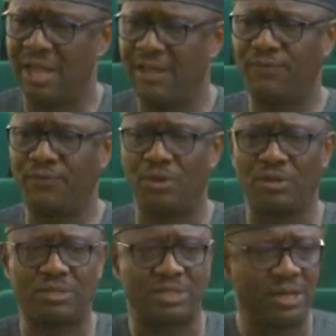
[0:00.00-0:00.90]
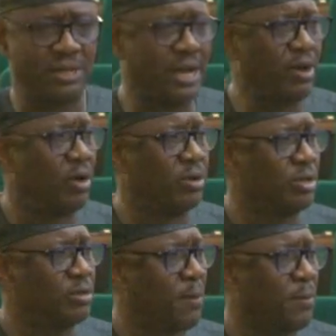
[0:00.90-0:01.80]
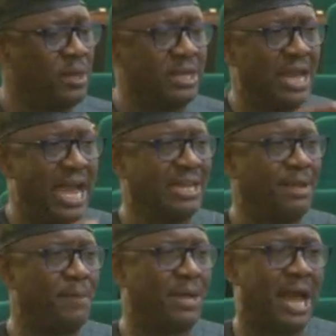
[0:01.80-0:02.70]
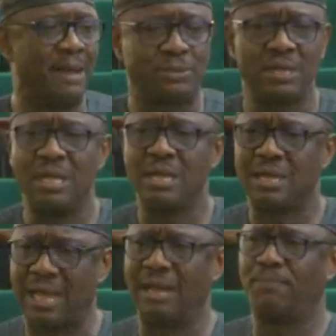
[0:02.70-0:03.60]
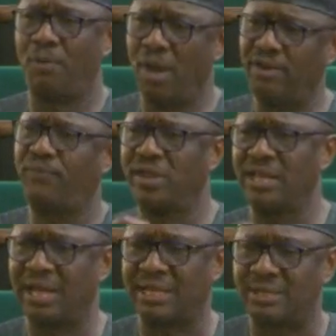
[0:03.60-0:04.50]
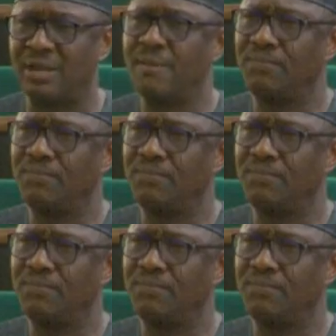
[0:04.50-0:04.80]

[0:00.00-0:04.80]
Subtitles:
if those children or those people in the IDP camps can point fingers,